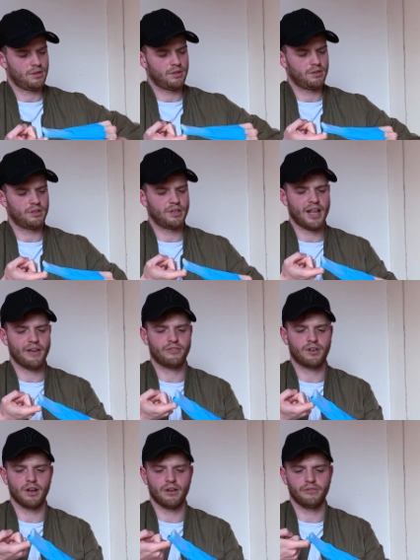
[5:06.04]
the left
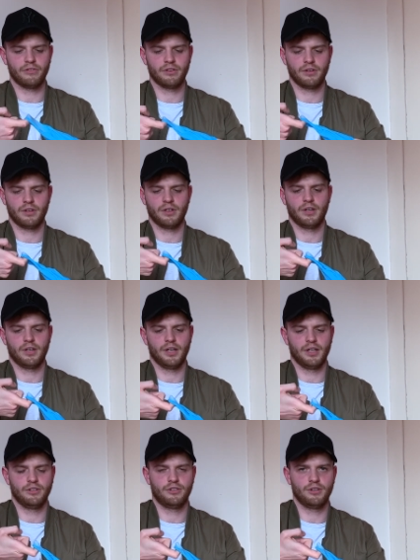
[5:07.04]
glove
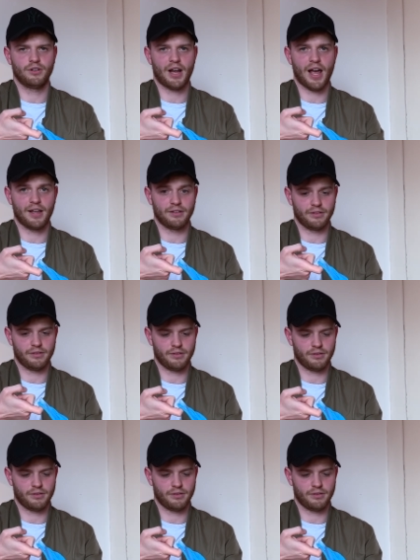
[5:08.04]
into your hand.